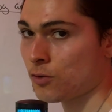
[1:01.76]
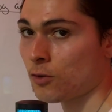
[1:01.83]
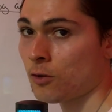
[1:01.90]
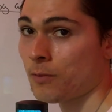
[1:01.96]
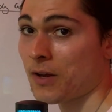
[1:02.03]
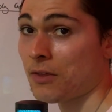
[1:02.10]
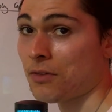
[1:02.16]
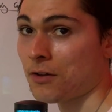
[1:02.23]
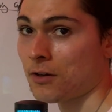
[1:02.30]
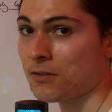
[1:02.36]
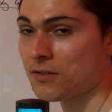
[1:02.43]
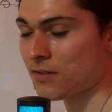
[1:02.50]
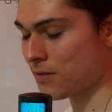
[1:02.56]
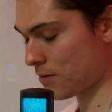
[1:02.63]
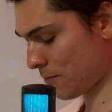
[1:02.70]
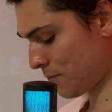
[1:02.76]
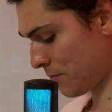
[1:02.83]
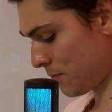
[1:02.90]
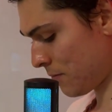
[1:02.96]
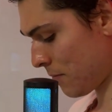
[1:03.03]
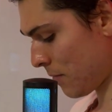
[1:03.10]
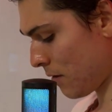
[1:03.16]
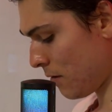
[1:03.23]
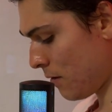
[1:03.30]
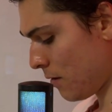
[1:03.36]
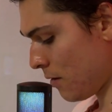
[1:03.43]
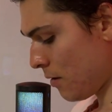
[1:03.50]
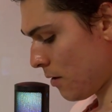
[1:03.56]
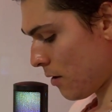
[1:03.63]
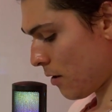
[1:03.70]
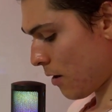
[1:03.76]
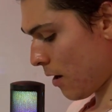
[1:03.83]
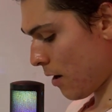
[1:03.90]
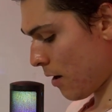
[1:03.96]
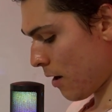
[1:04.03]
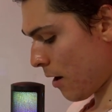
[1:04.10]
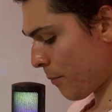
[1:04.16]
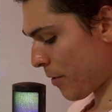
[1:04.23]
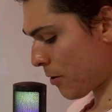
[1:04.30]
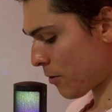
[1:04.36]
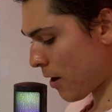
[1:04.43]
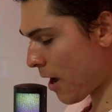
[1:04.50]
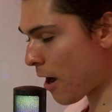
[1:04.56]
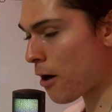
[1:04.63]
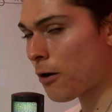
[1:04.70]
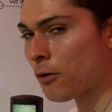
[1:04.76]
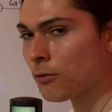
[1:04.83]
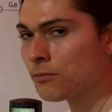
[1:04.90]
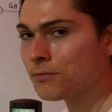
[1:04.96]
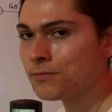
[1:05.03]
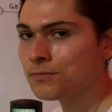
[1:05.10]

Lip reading: all my thoughts about how